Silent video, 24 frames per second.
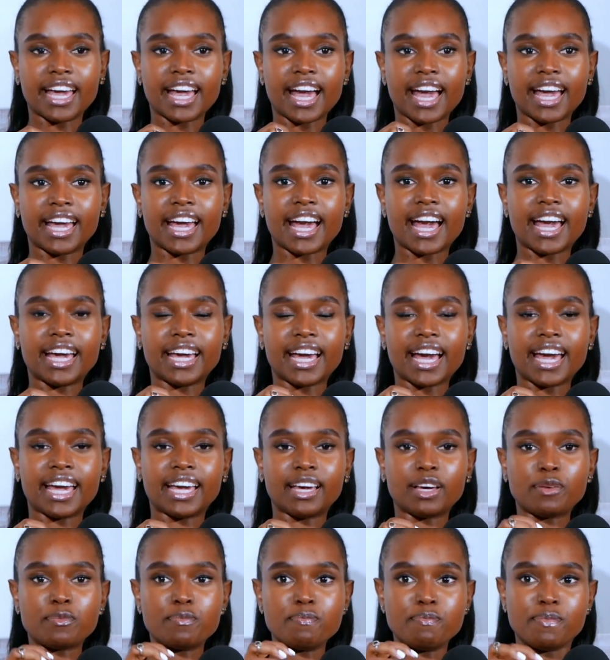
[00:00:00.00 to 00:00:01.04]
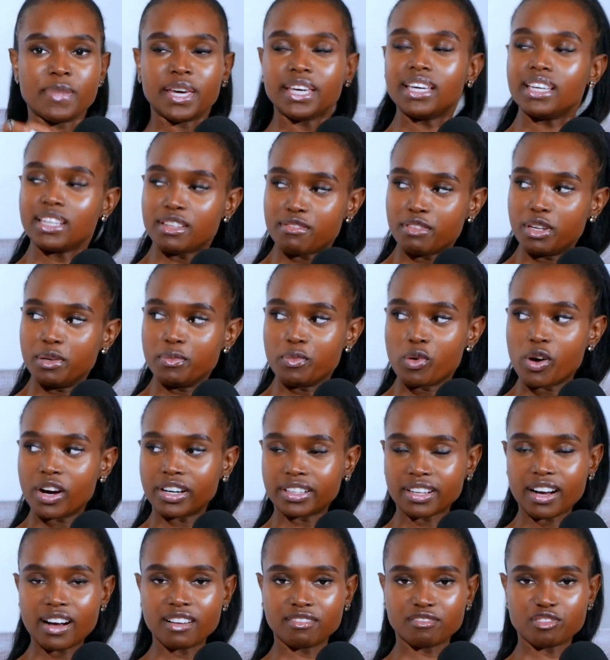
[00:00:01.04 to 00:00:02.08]
i i i make it even
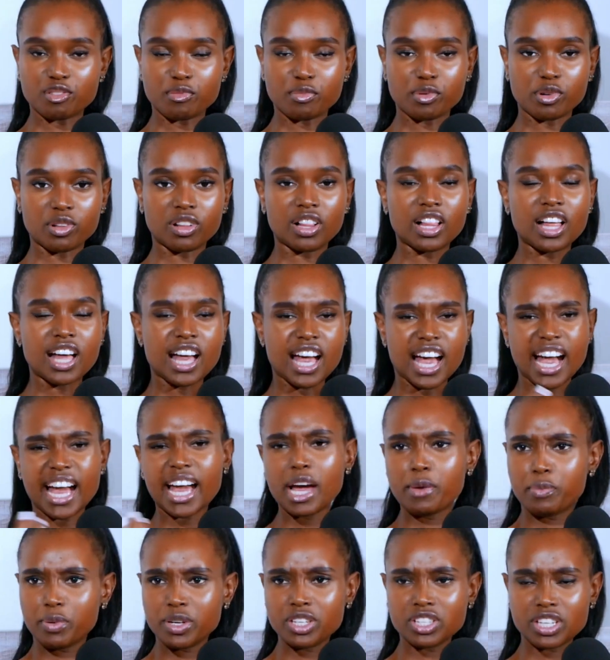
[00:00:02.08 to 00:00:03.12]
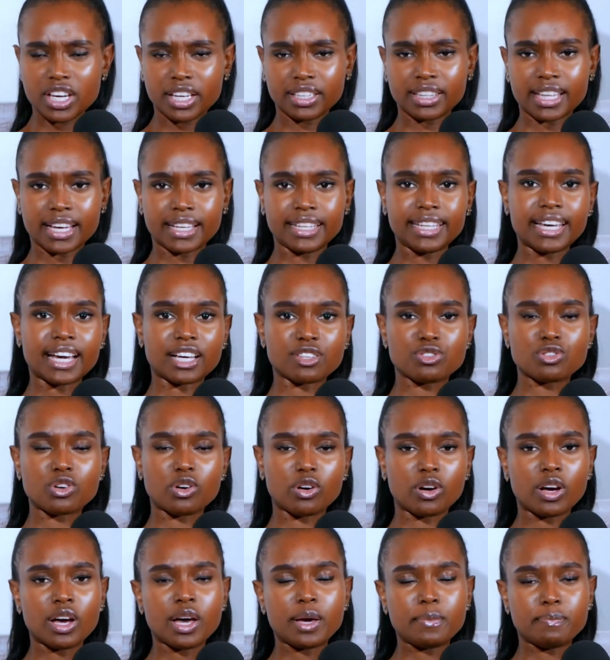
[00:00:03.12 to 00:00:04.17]
more uncomfortable i appreciate that yeah
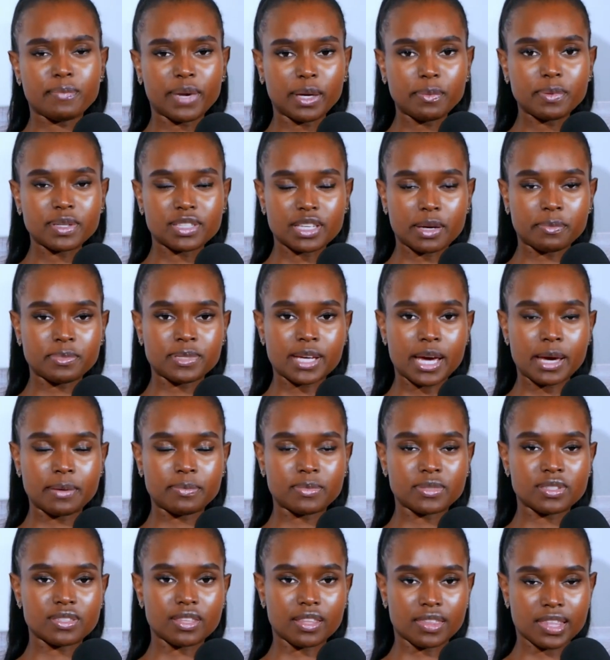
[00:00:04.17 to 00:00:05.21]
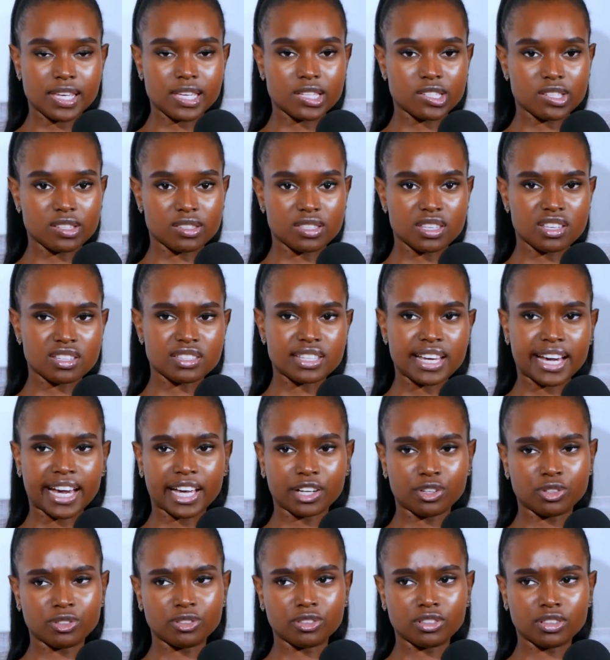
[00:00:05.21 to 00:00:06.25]
so maybe sometimes the things she says
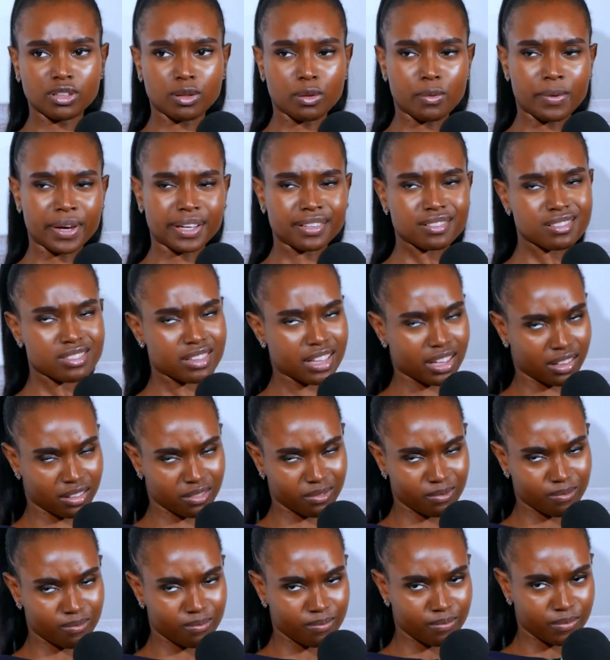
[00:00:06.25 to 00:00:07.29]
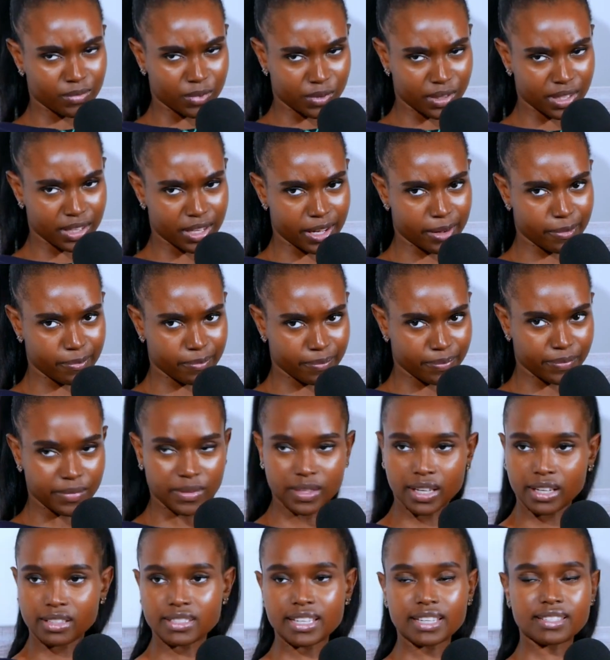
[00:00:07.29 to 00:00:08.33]
like i don't know lil wayne it's like really
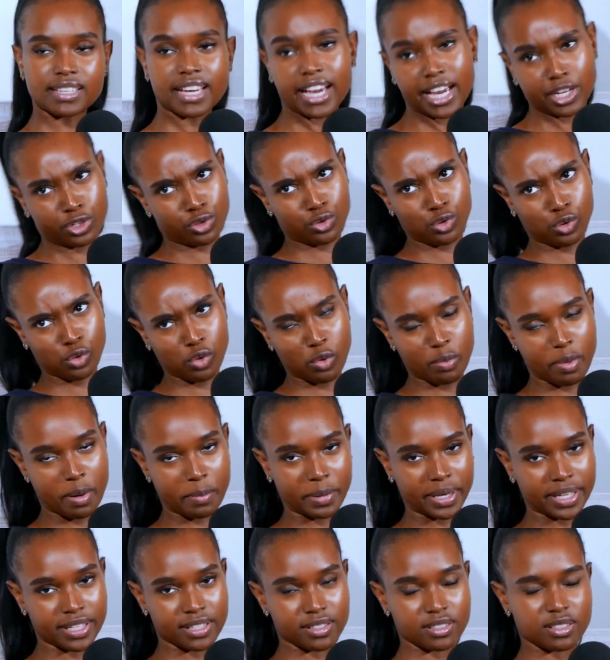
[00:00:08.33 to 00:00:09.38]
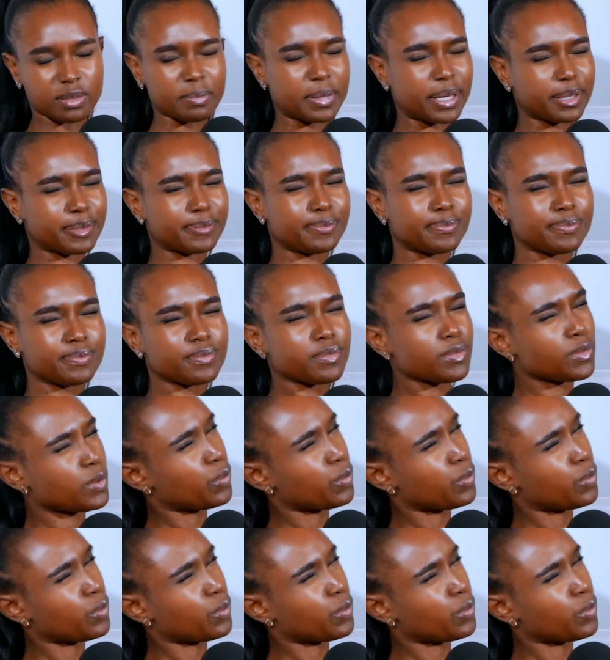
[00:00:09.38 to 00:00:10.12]
like it's like saying i don't know who obama is i'm like